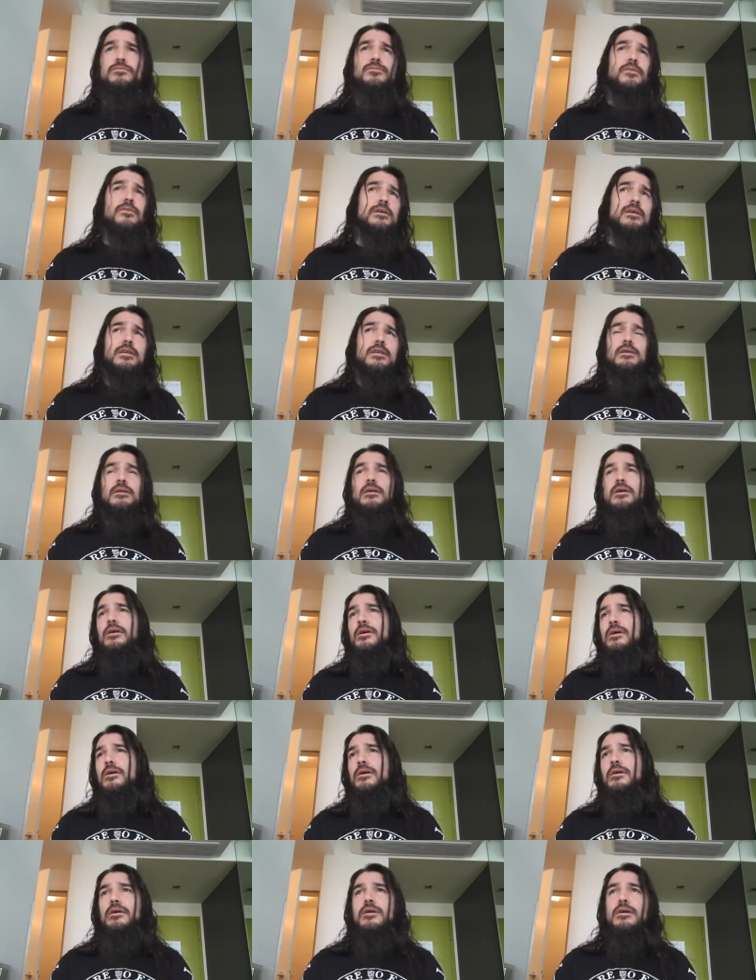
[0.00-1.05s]
fucking
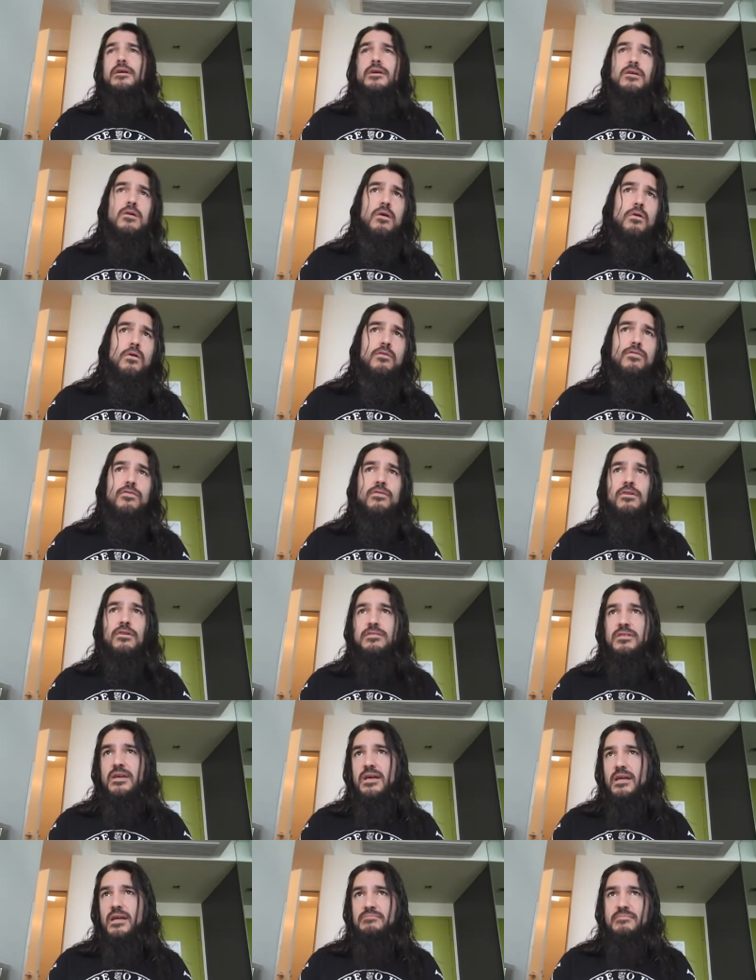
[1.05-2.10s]
call for
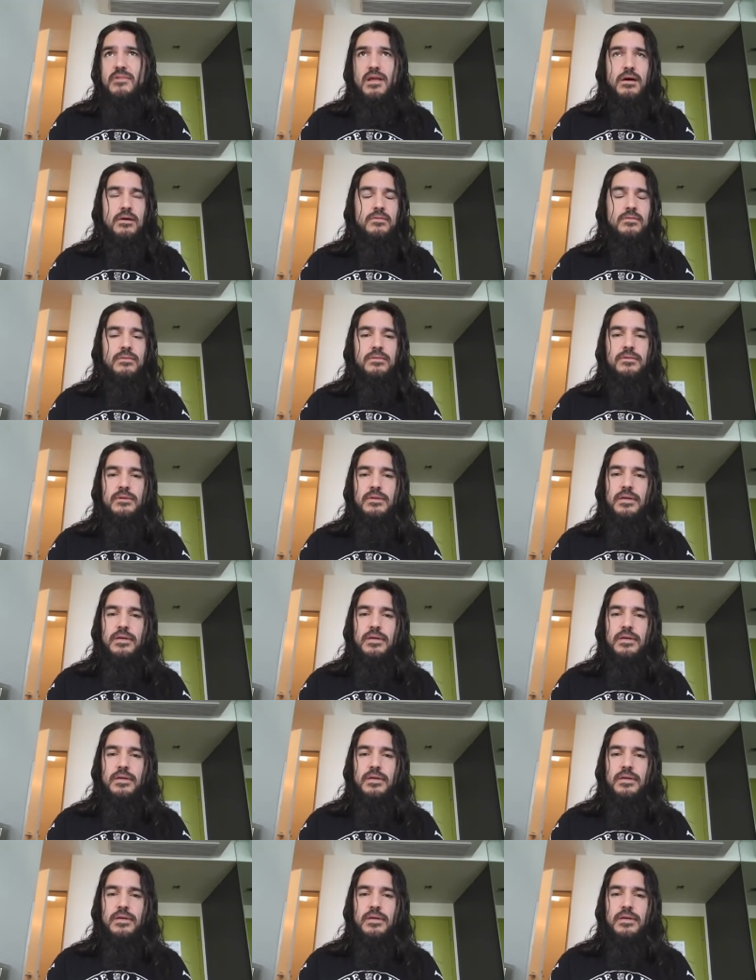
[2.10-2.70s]
his head? No.